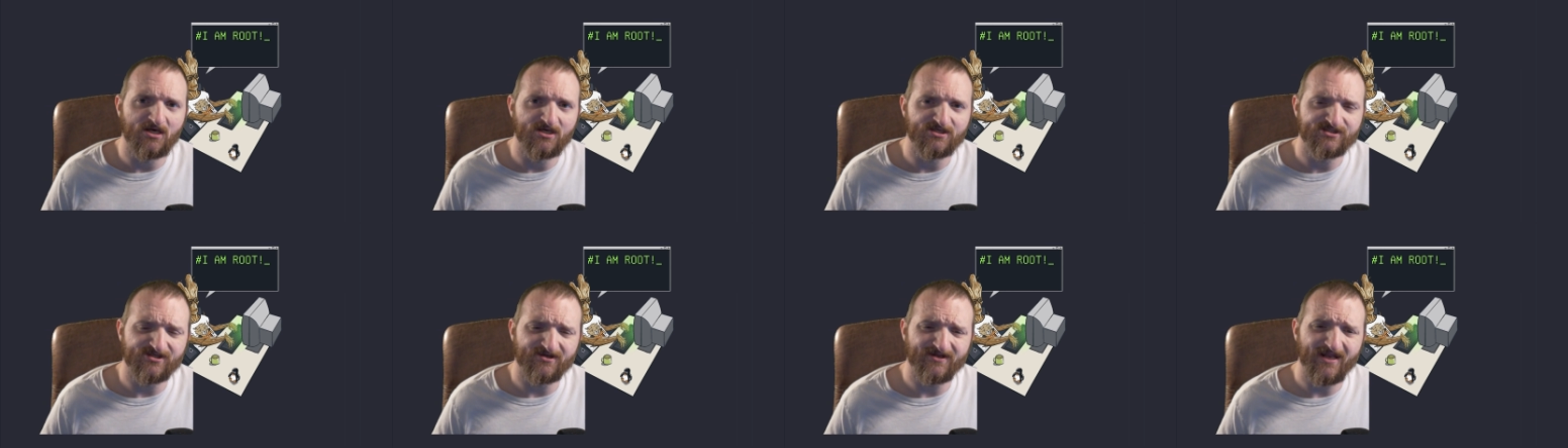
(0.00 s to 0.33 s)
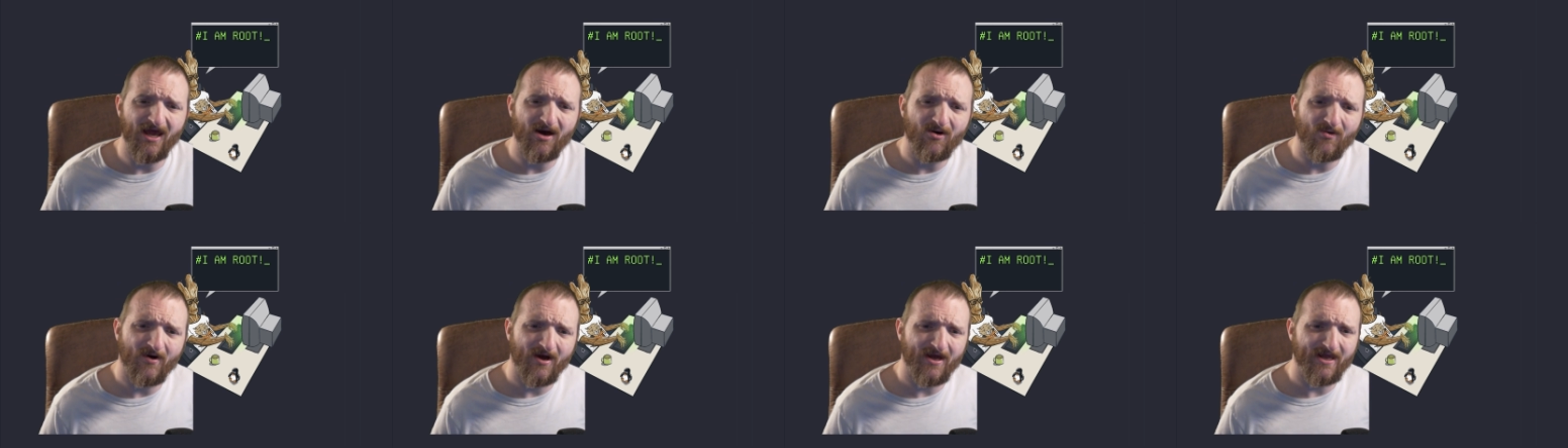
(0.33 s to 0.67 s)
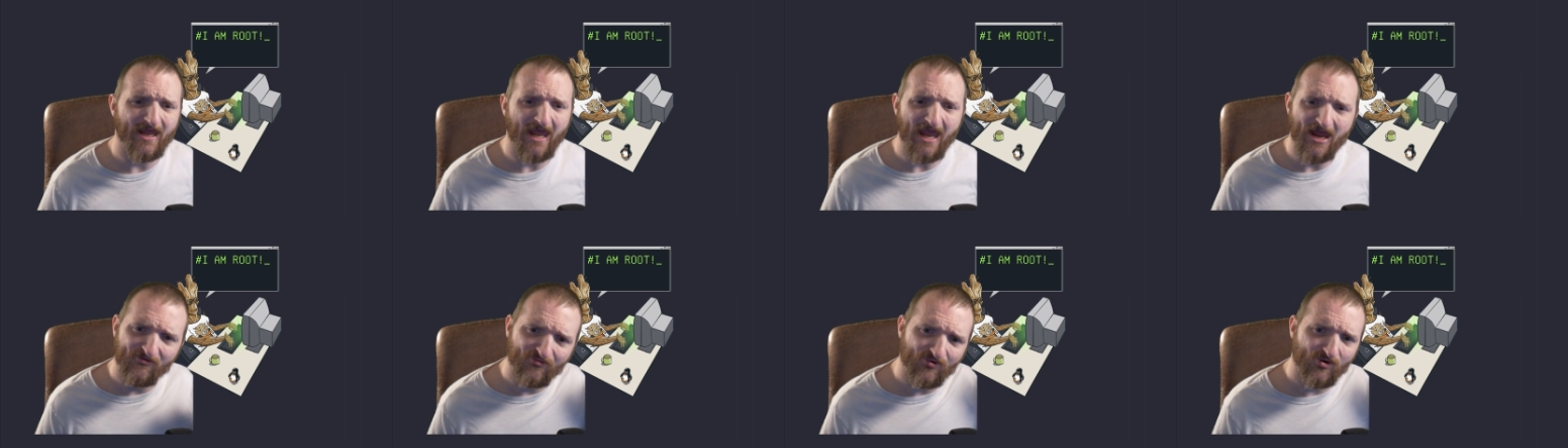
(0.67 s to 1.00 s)
So that
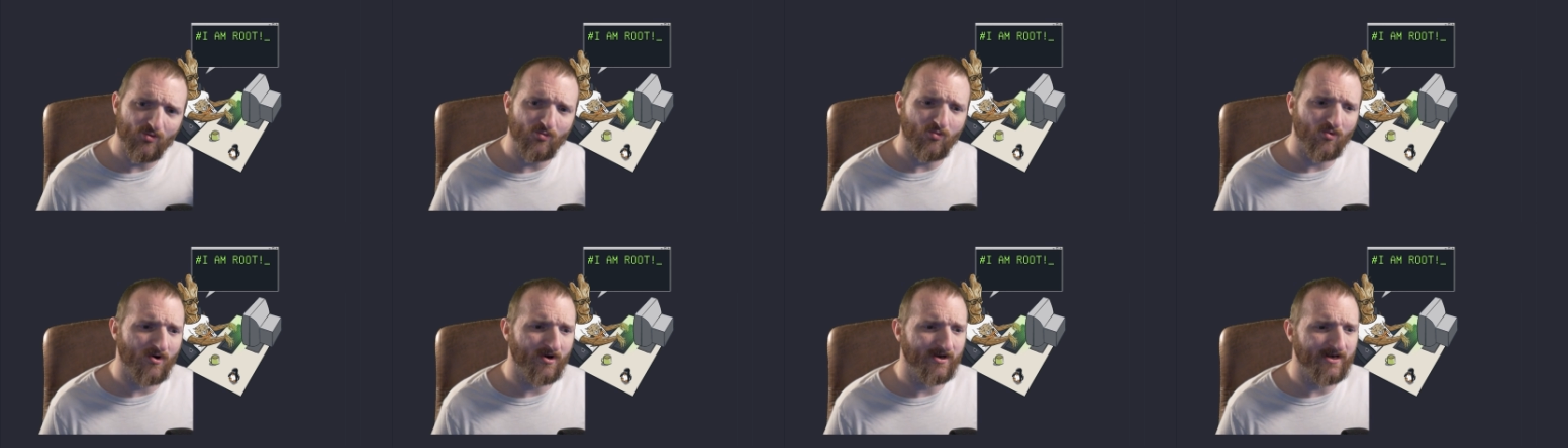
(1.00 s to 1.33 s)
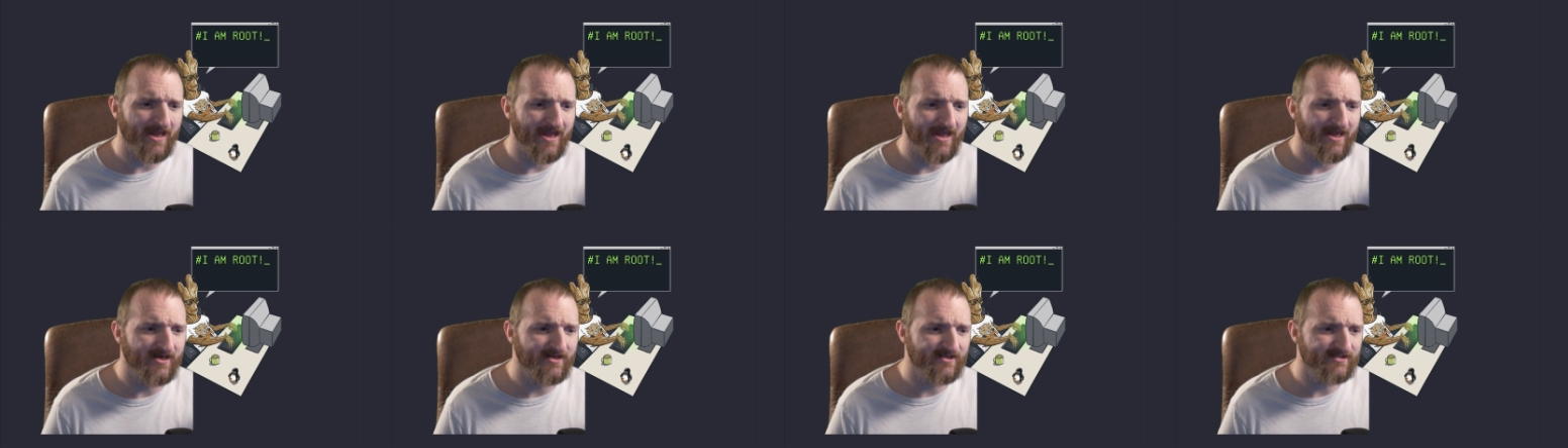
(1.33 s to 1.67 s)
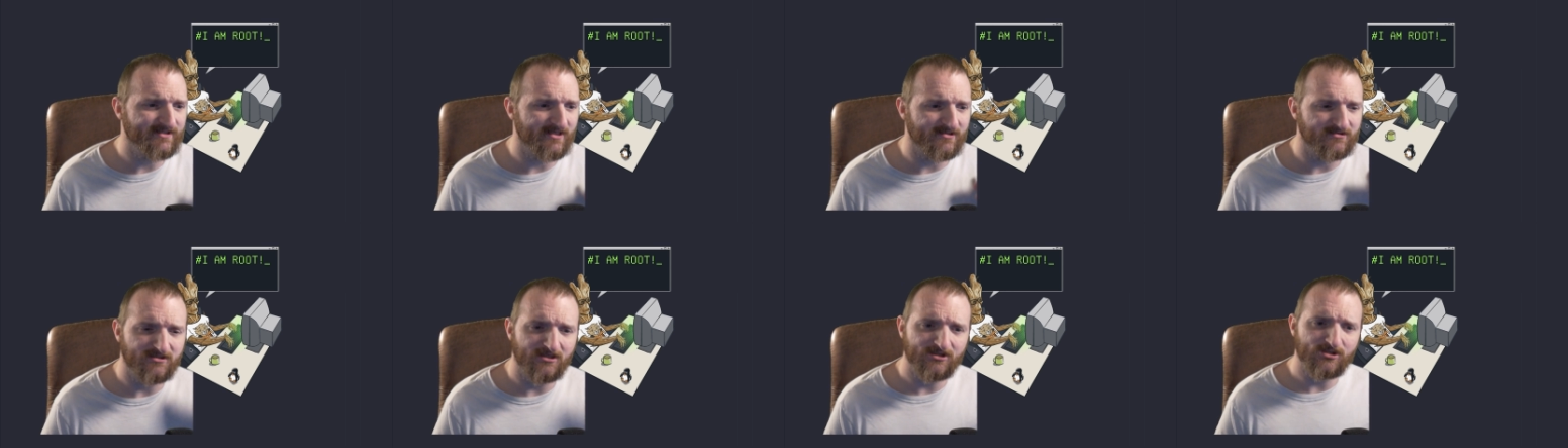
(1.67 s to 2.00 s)
way everyone
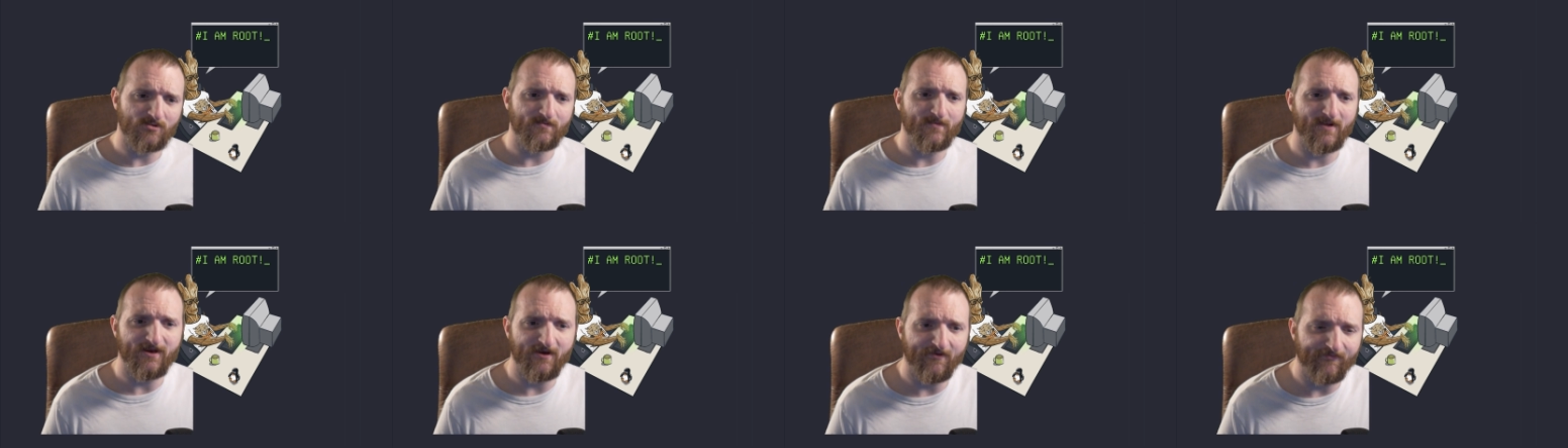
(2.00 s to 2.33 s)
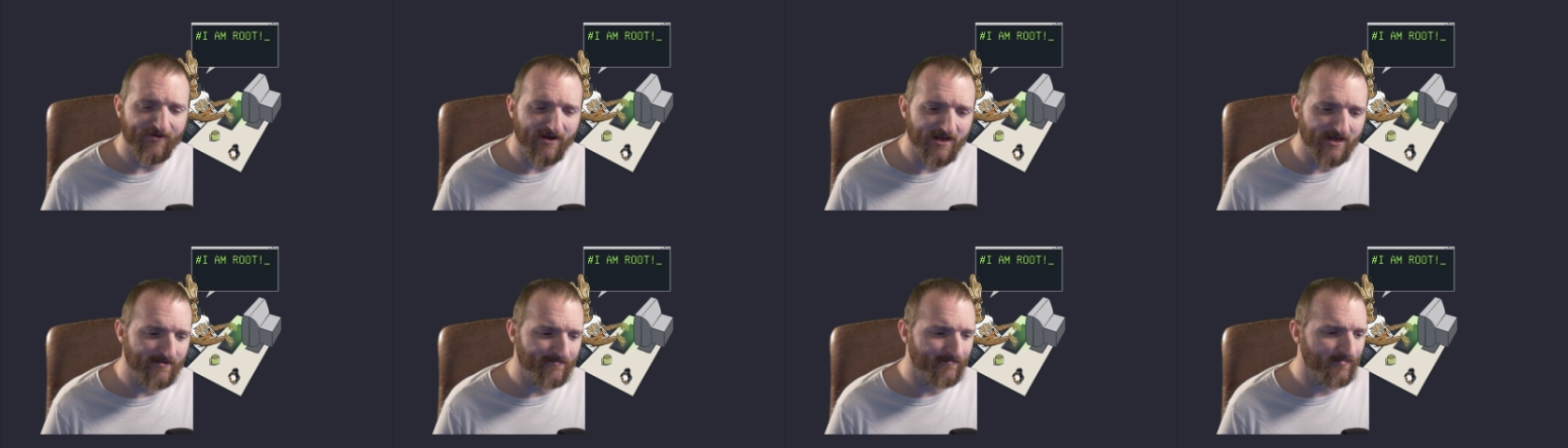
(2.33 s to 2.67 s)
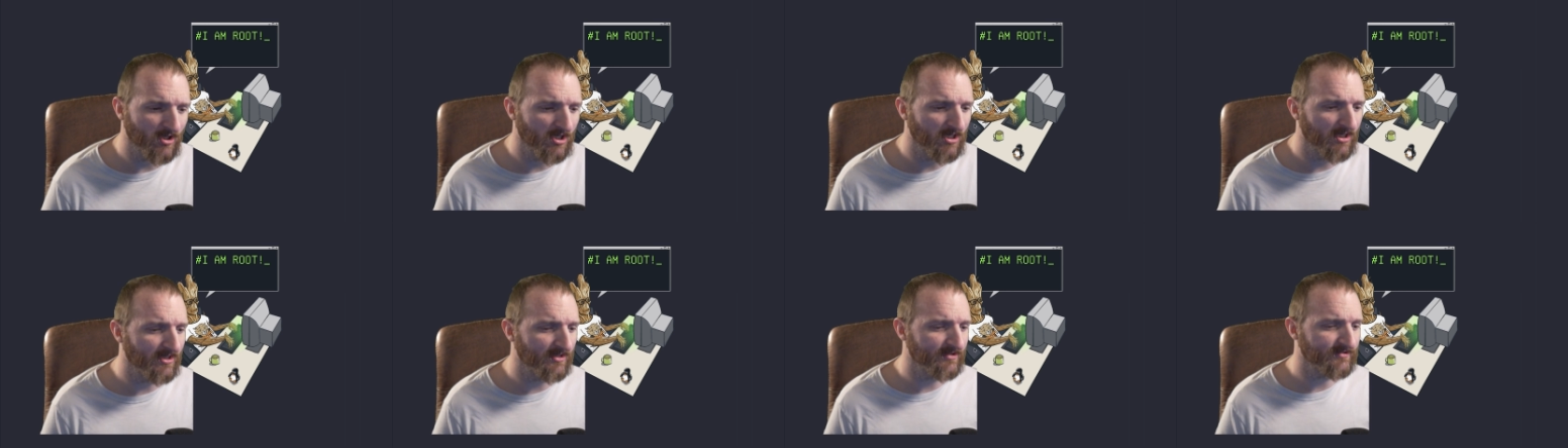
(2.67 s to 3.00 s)
has a little bit of
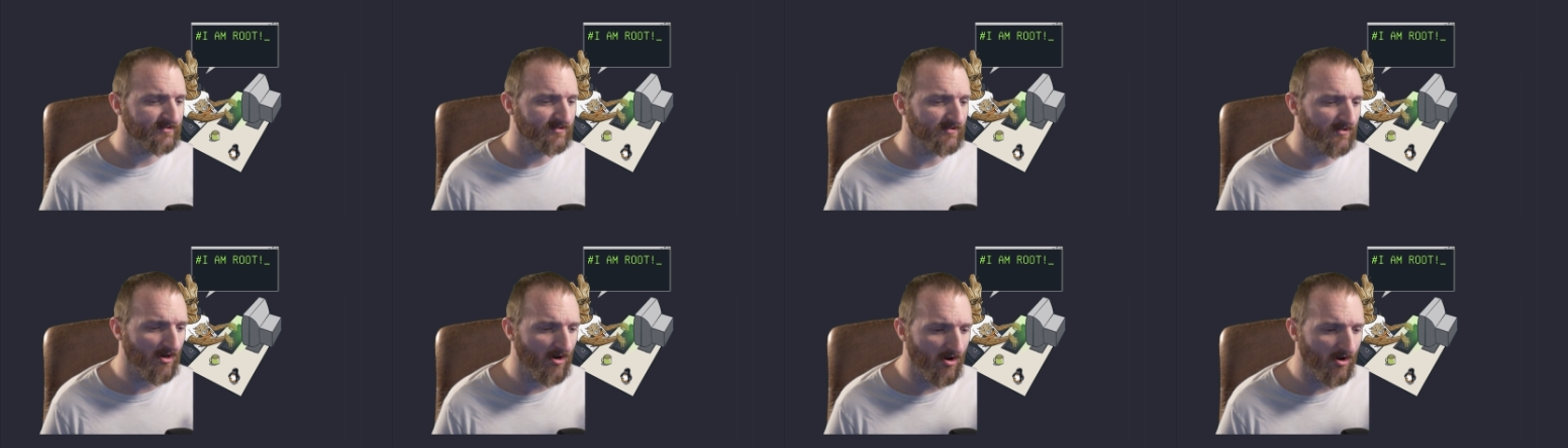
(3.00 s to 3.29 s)
input